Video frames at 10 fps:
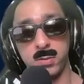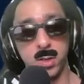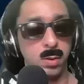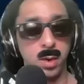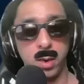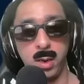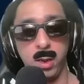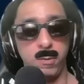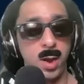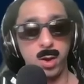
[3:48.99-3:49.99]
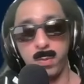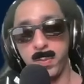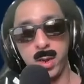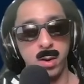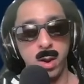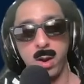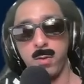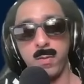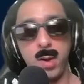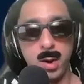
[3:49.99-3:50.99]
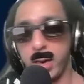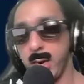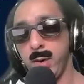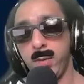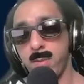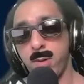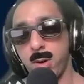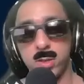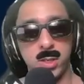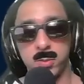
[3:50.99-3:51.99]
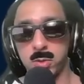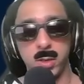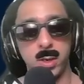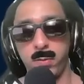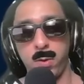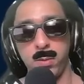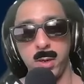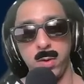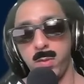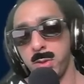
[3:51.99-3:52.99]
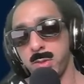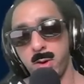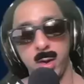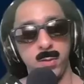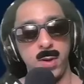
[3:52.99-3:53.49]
So if I open rare candy Rampardos, I'm swinging for 130.